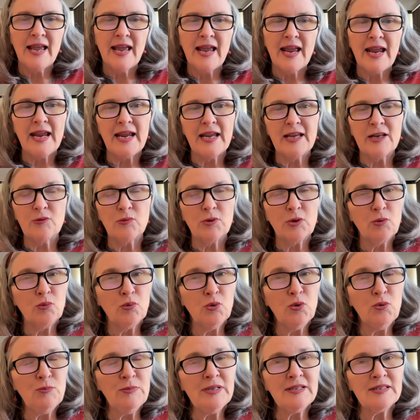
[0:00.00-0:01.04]
and
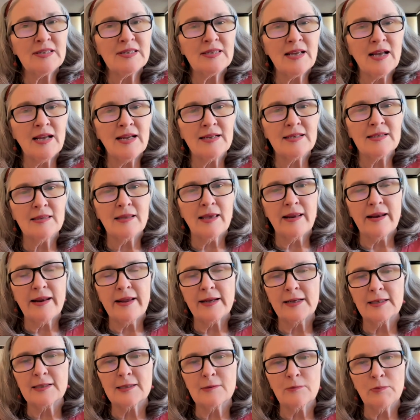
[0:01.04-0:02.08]
recruitment sites that
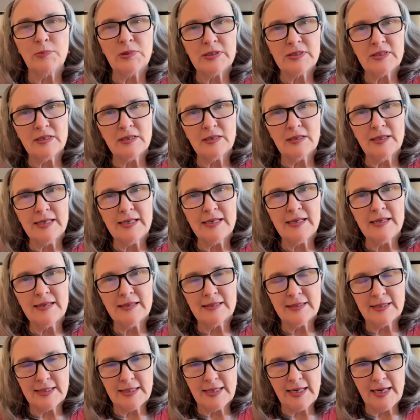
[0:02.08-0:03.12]
explicitly
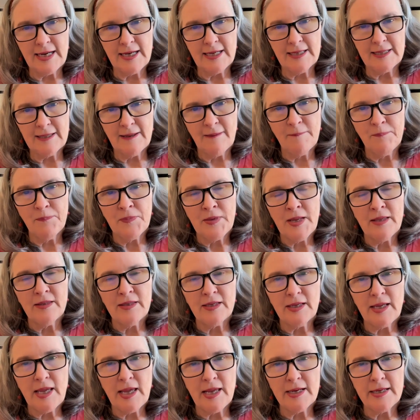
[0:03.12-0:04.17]
state
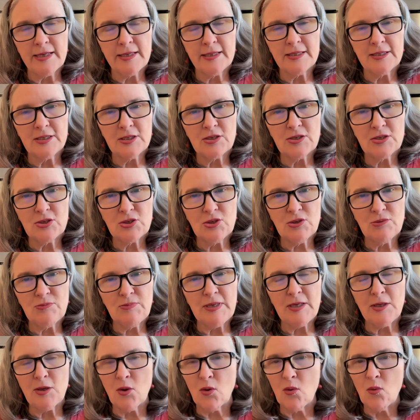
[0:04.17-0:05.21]
that candidates should
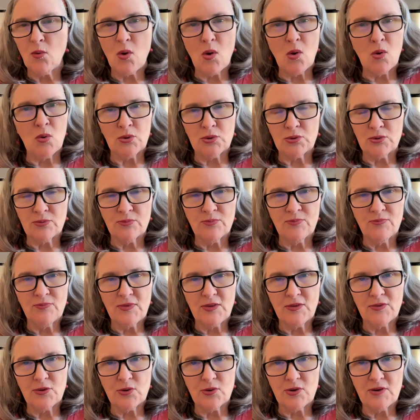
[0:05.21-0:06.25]
be no older than
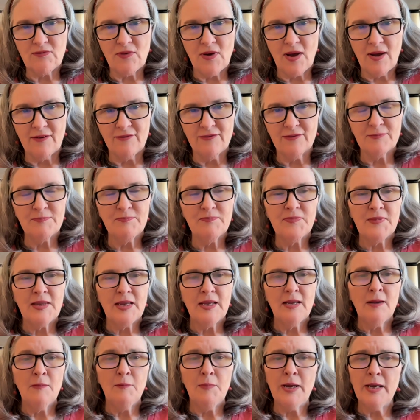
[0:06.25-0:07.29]
35.
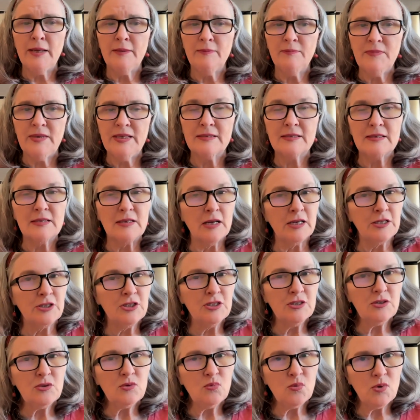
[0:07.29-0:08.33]
But it's not
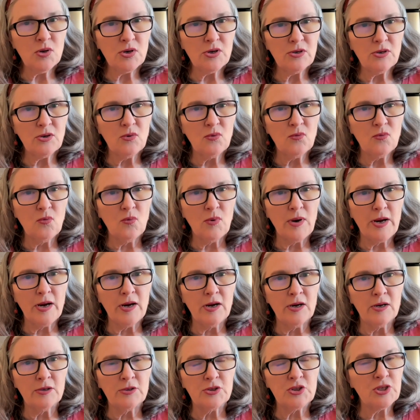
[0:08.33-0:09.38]
just work
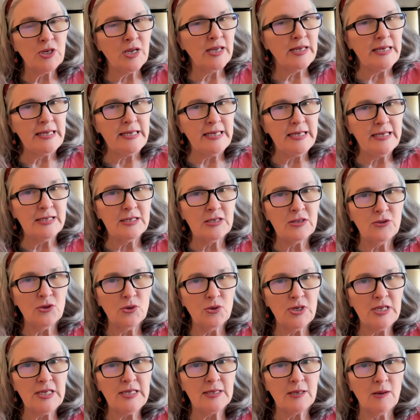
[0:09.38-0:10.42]
where Chinese
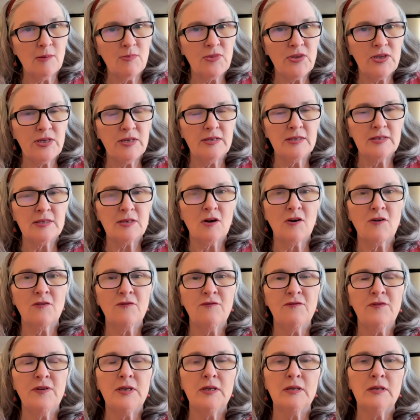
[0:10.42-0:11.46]
30 somethings are
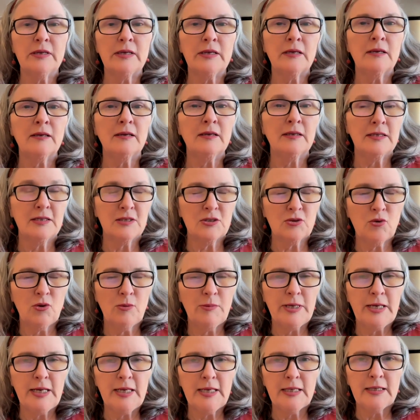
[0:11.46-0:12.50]
feeling
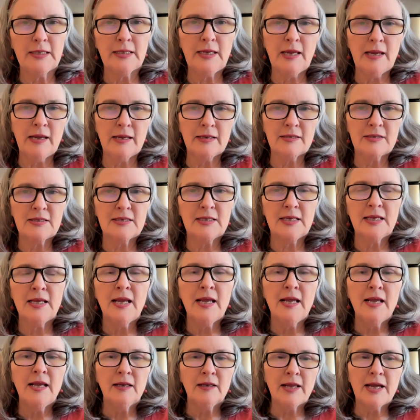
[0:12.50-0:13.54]
discriminated against.
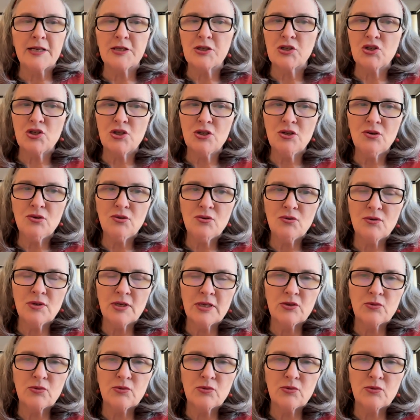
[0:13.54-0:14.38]
Last June, a